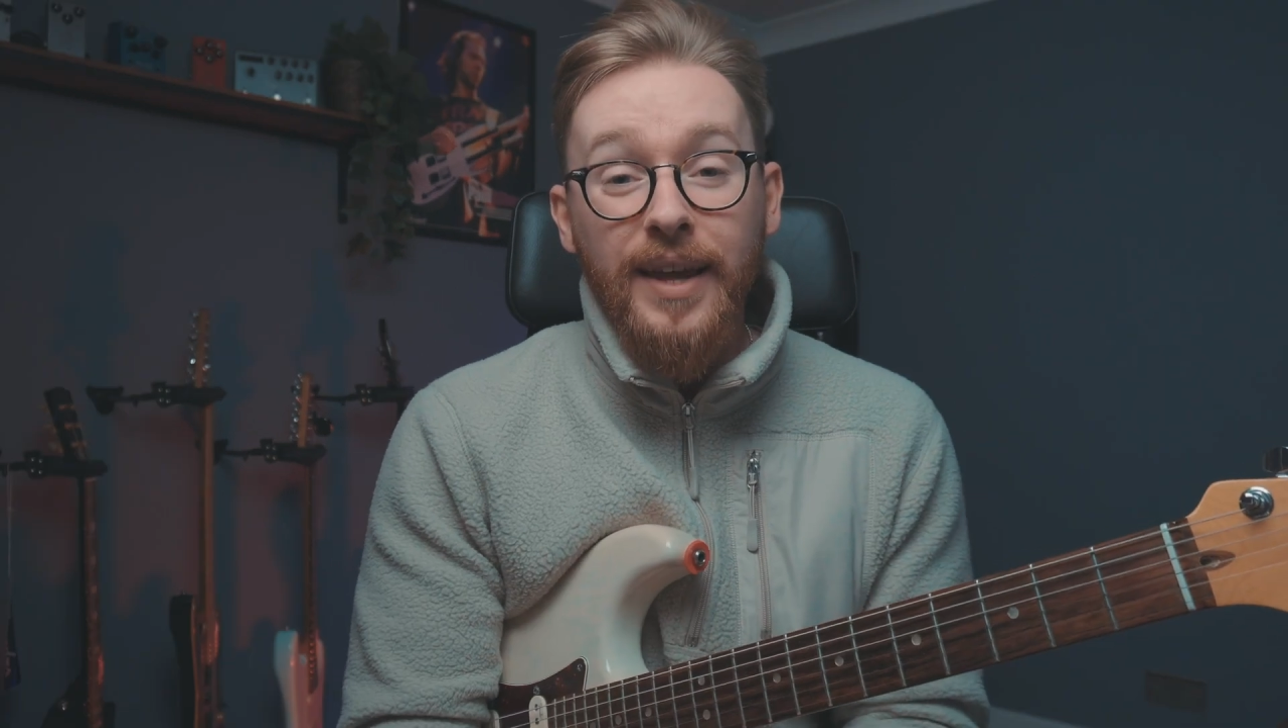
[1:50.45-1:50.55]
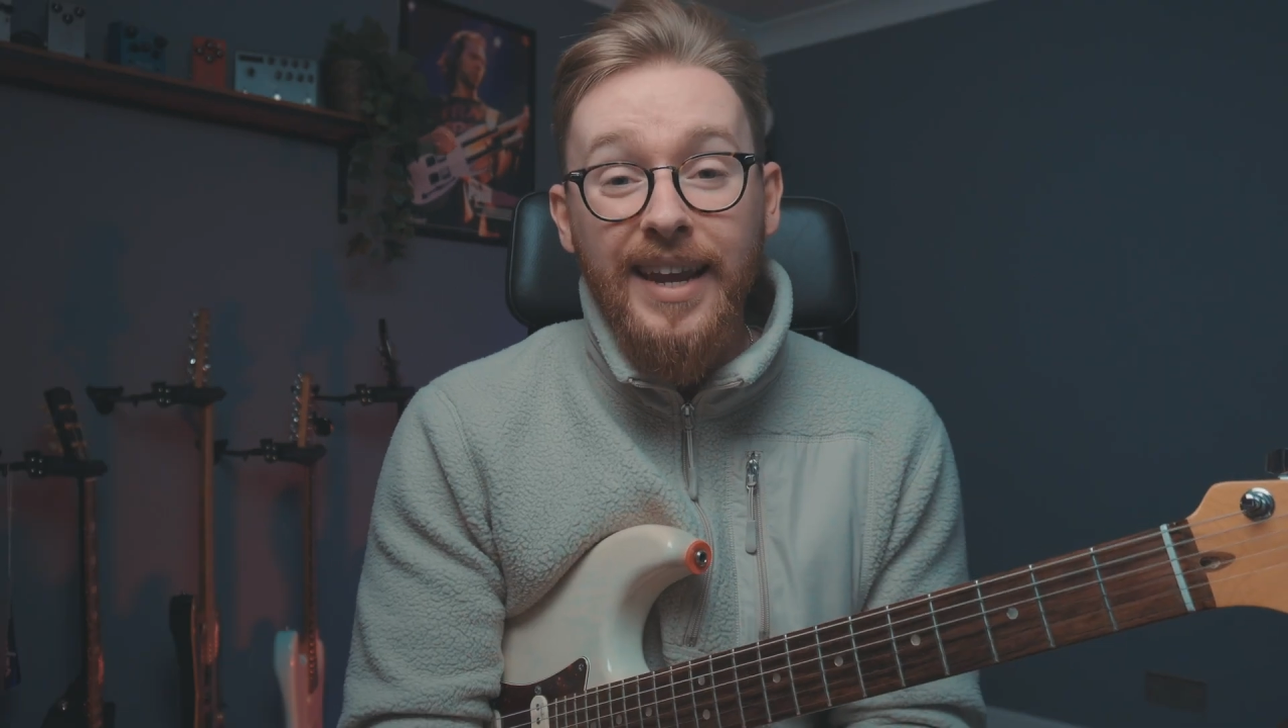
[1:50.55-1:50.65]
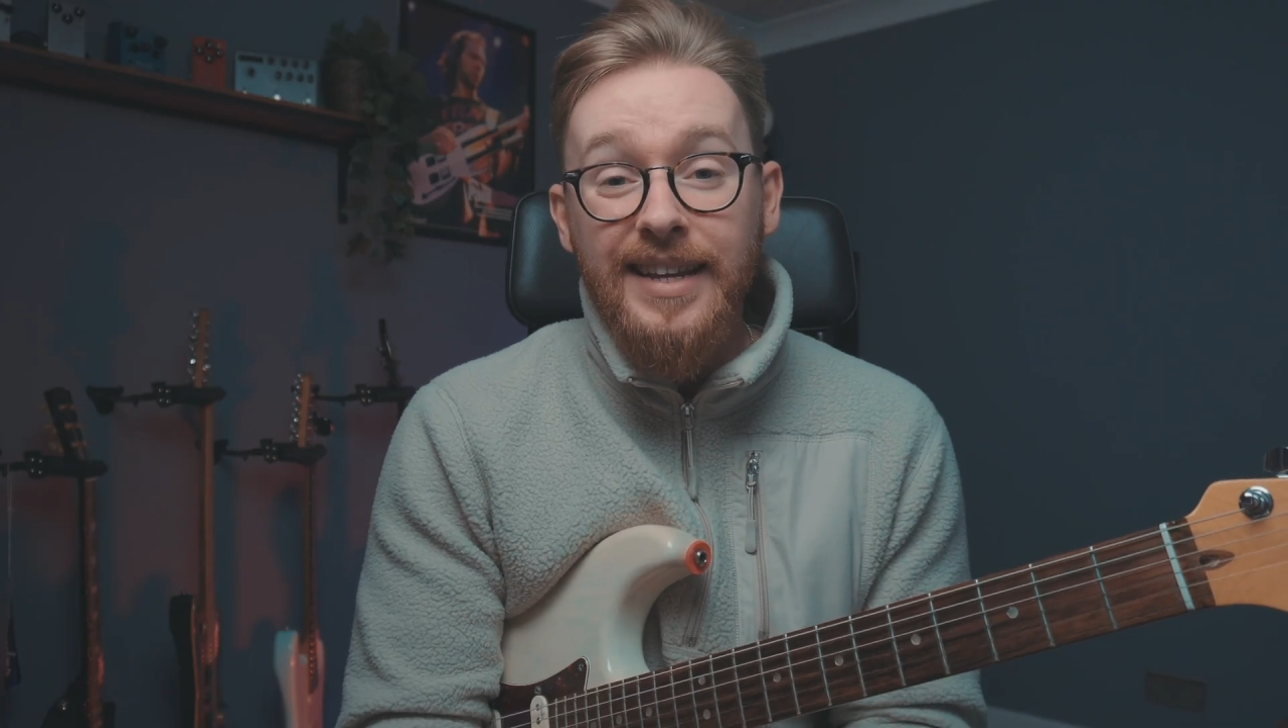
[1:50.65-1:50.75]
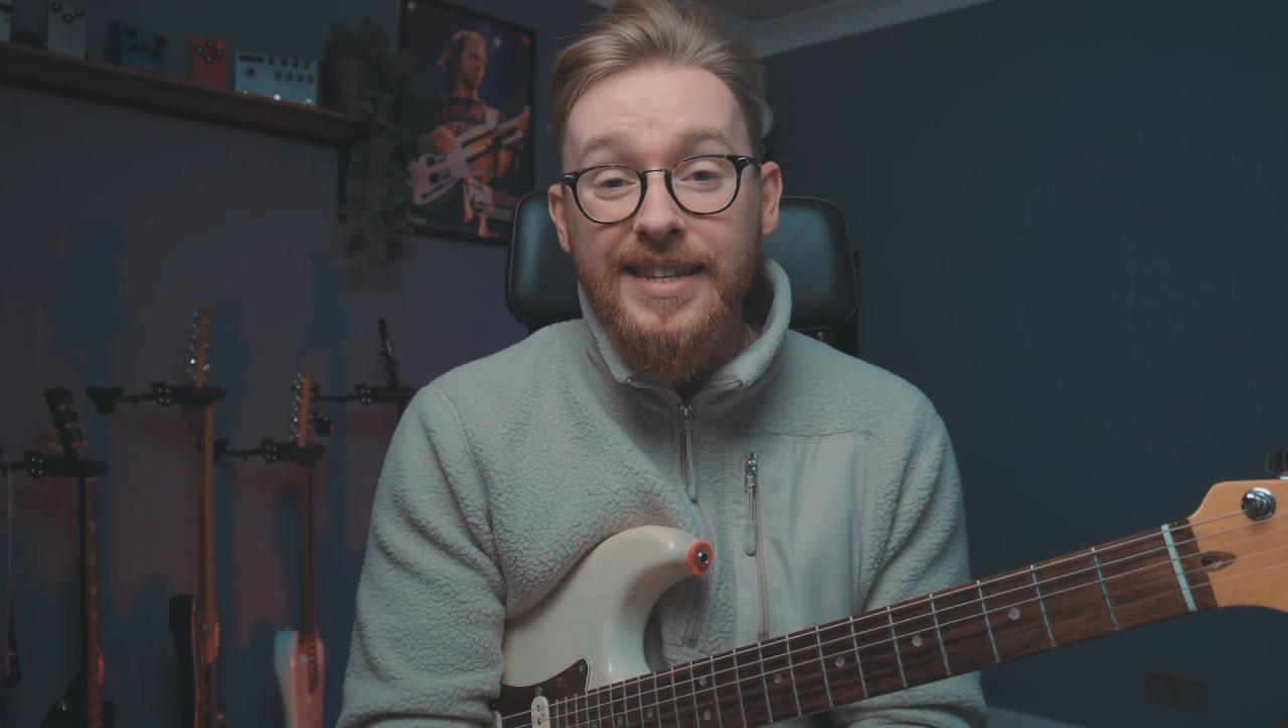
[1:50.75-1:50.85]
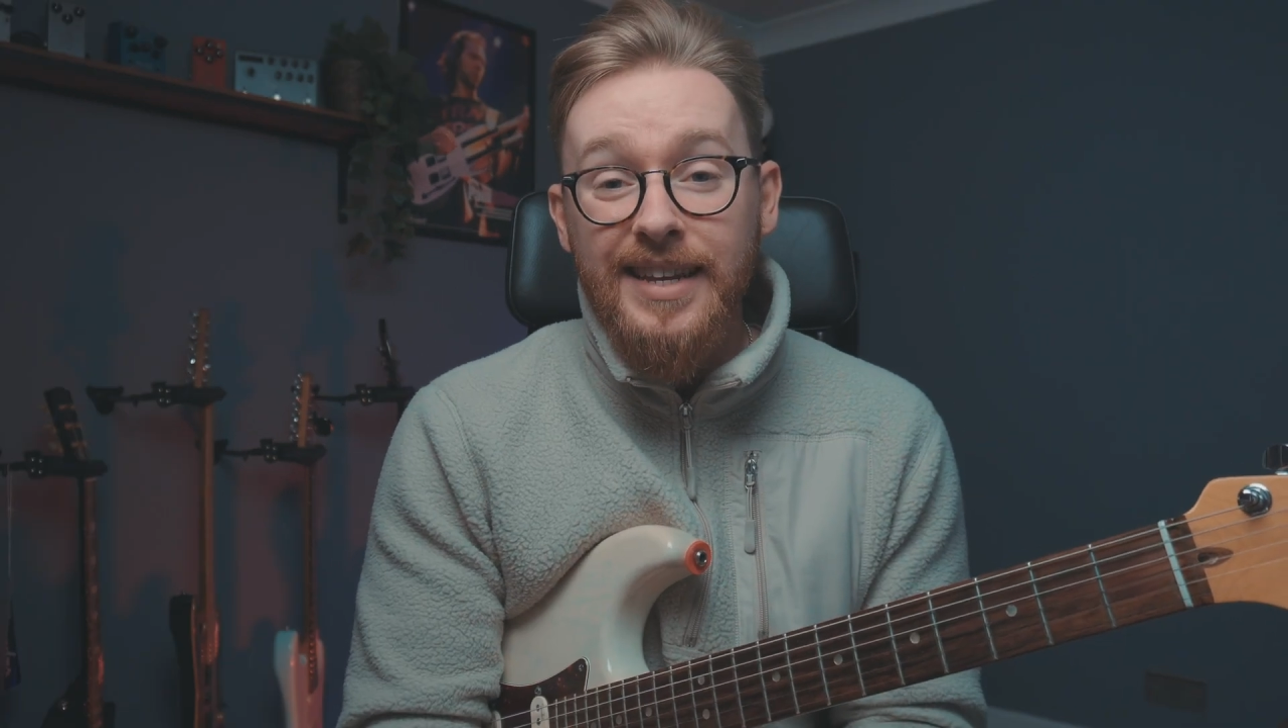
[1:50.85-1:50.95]

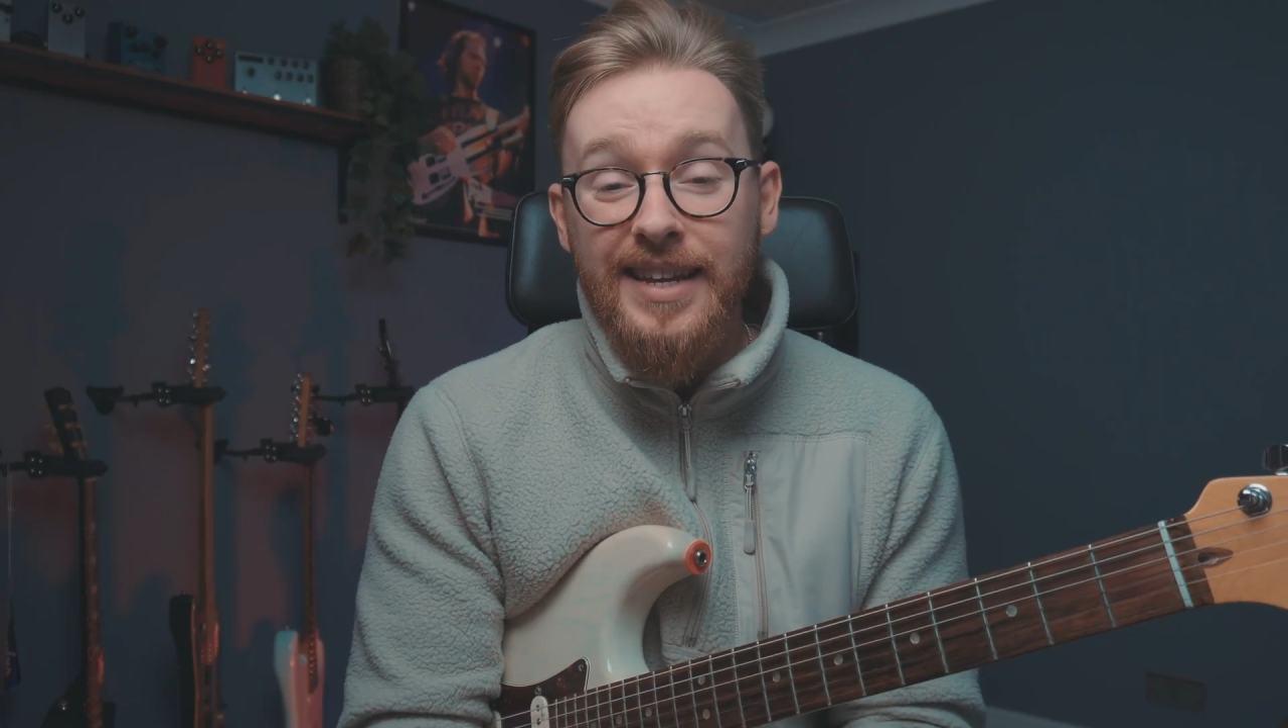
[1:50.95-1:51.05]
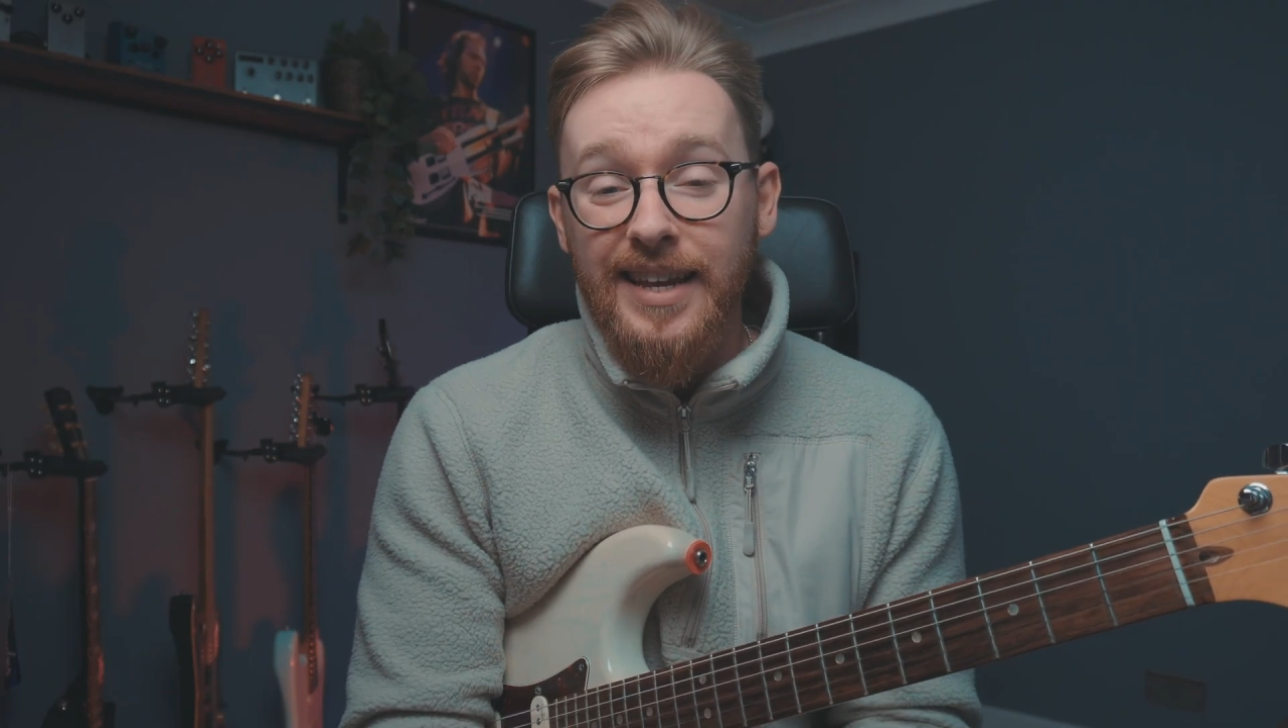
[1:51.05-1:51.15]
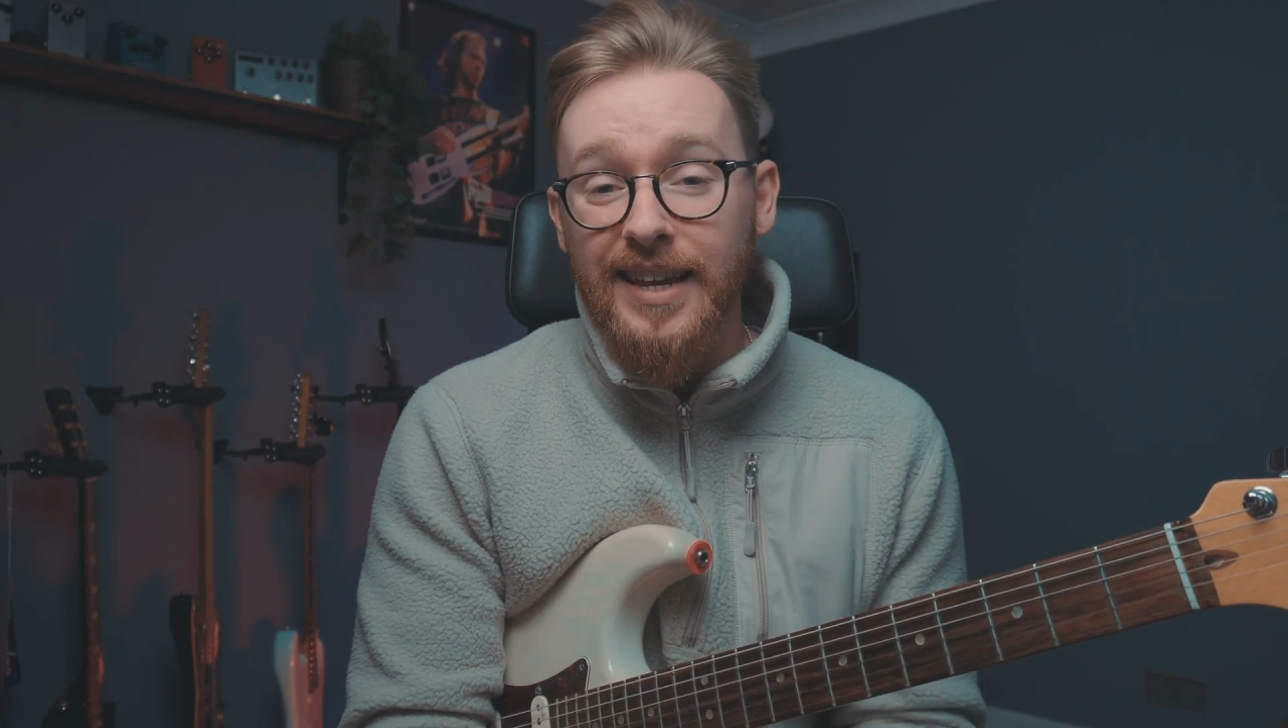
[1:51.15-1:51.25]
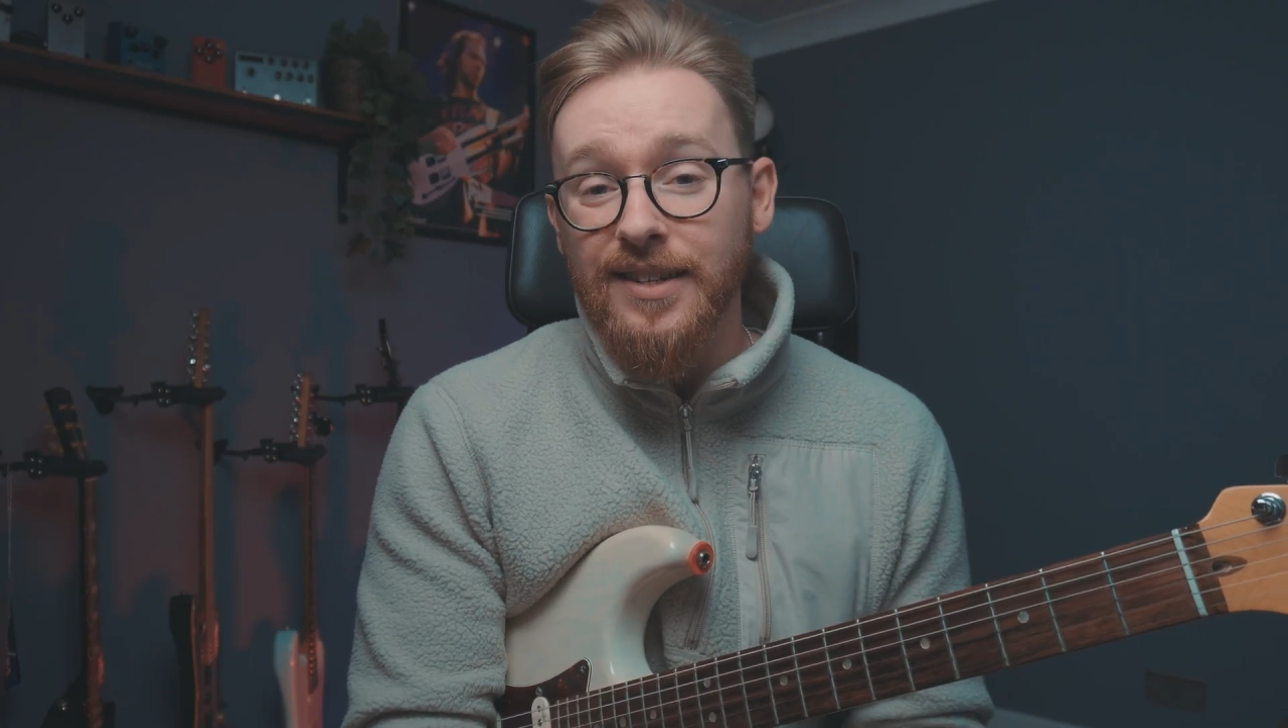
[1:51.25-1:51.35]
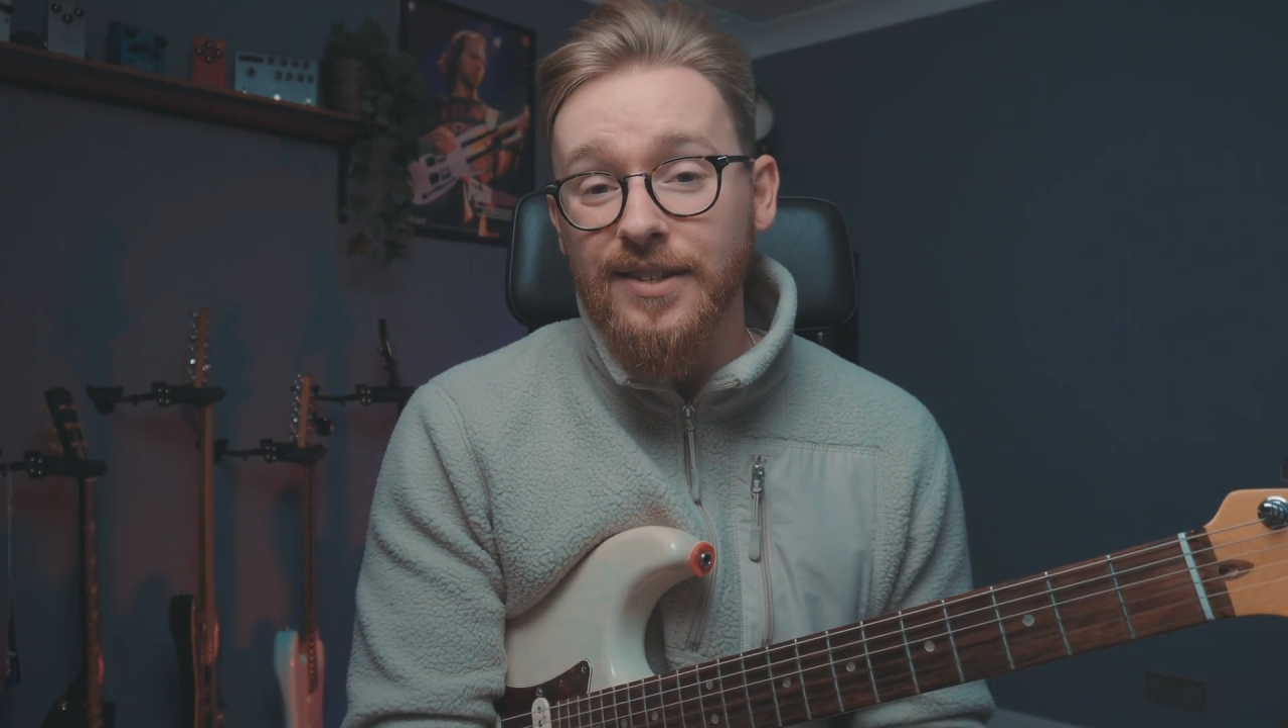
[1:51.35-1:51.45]
easy
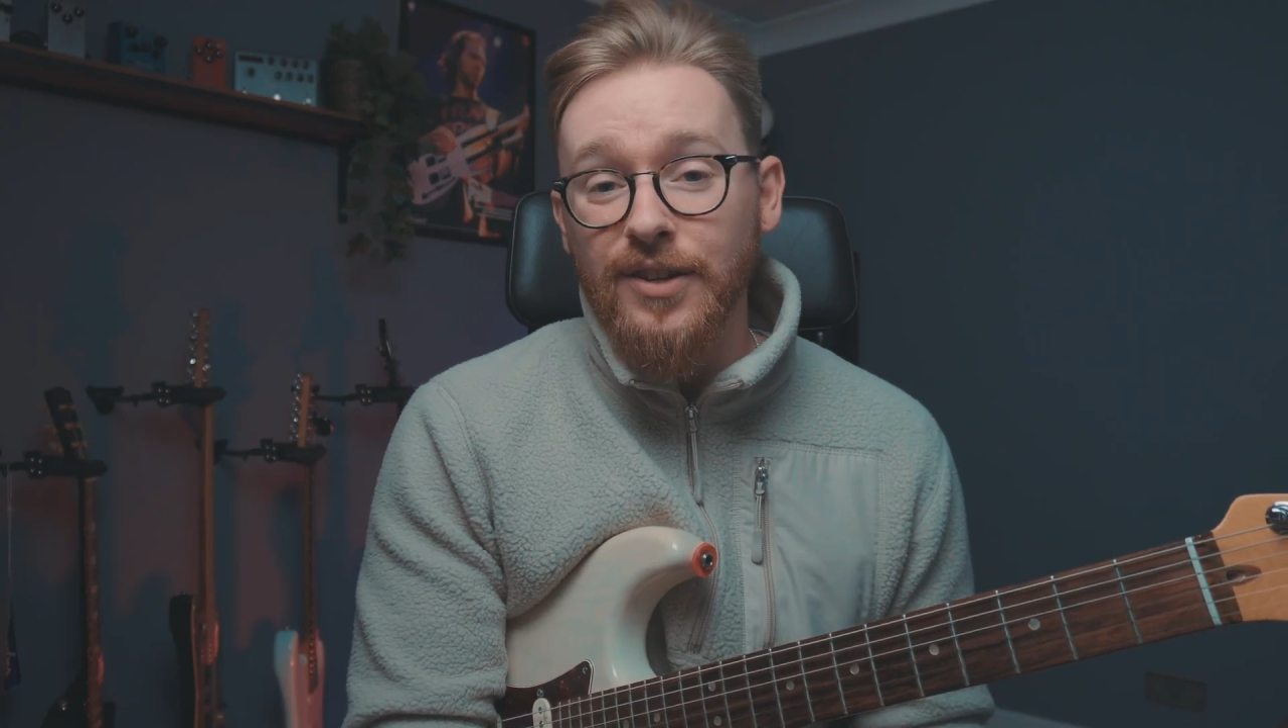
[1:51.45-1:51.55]
it is